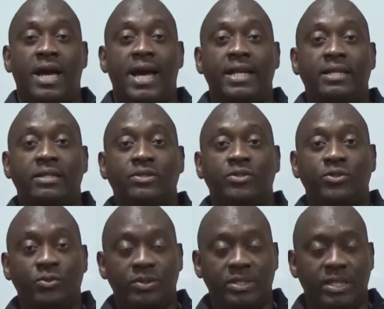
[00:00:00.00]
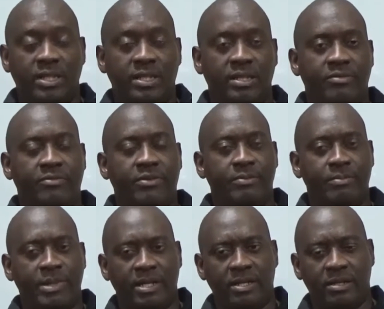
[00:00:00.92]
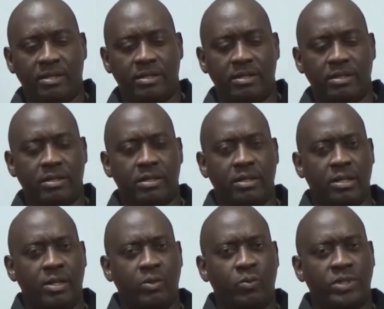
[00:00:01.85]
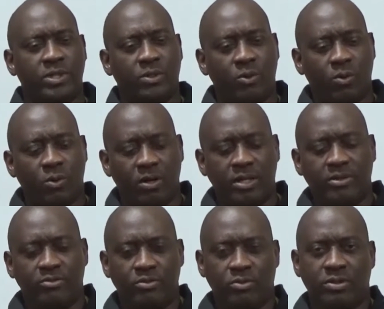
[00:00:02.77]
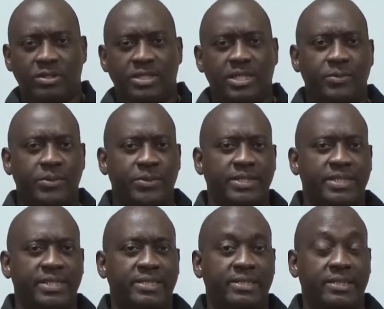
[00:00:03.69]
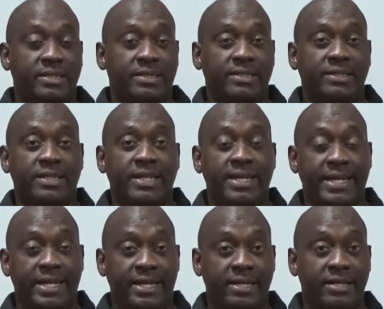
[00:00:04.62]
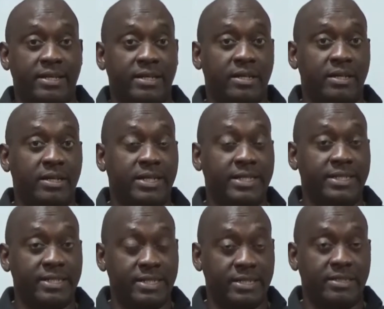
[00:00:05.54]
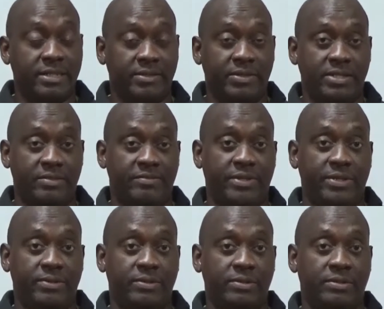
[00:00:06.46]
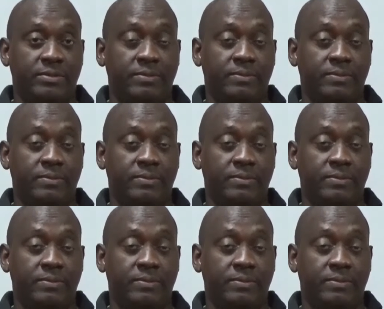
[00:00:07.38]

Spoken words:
and totally familiar with all the rules that we're going to discuss here in this series of videos.